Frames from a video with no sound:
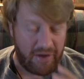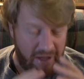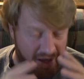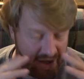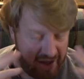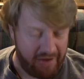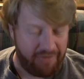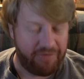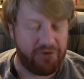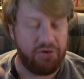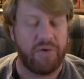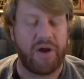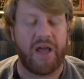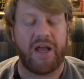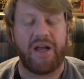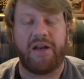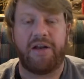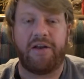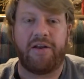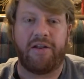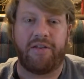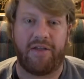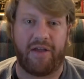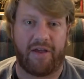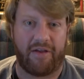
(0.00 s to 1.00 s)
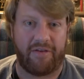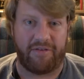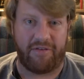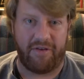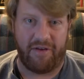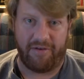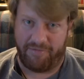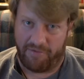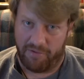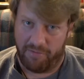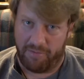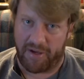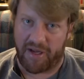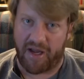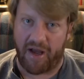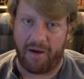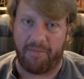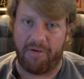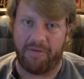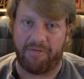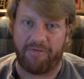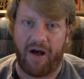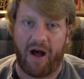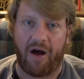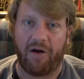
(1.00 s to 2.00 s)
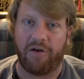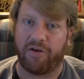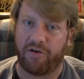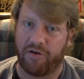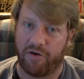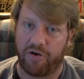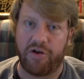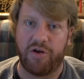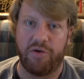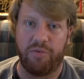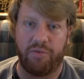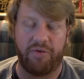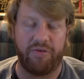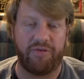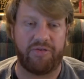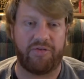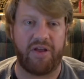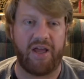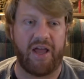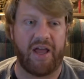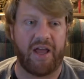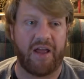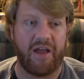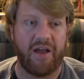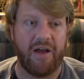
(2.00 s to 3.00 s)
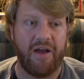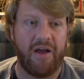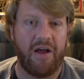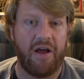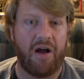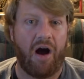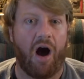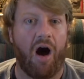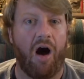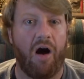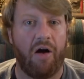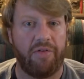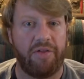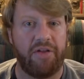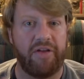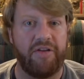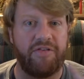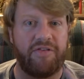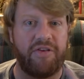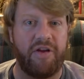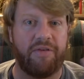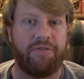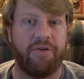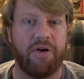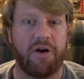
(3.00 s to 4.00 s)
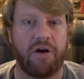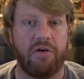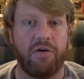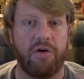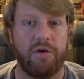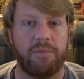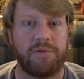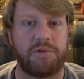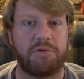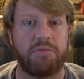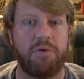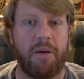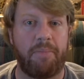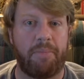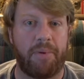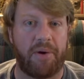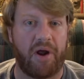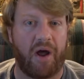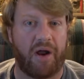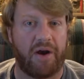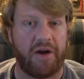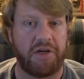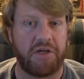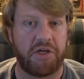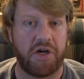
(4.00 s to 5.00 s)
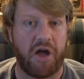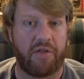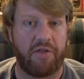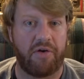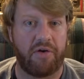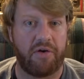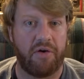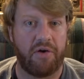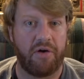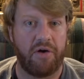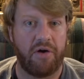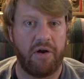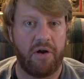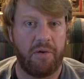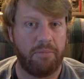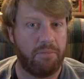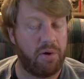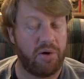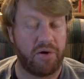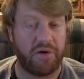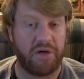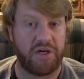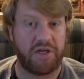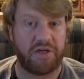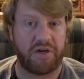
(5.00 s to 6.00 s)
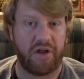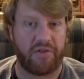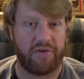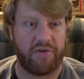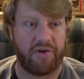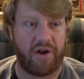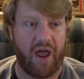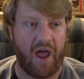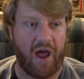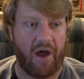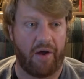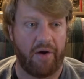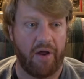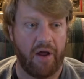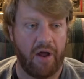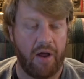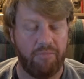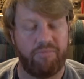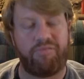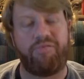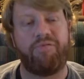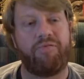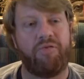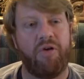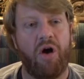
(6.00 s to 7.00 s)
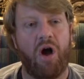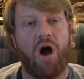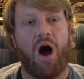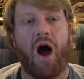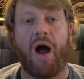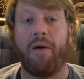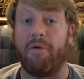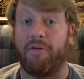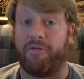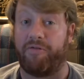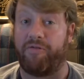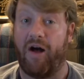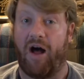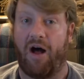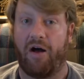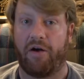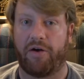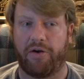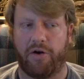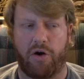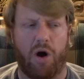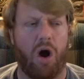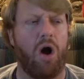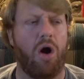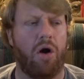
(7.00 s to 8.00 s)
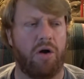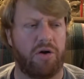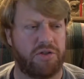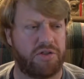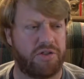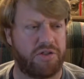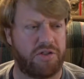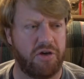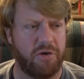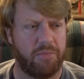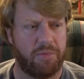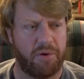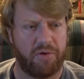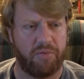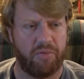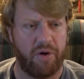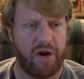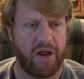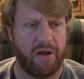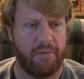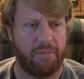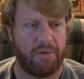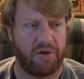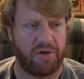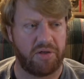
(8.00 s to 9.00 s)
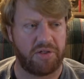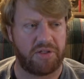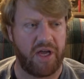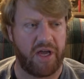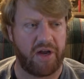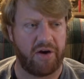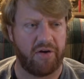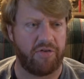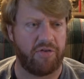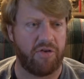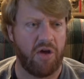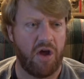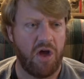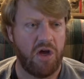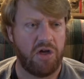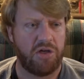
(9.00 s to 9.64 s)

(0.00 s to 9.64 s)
if you get into this, if you become a falconer, you will see all these different groups ripping on each other, putting each other down. Pfft, I'm a falconer. Oh, stupid rehabilitators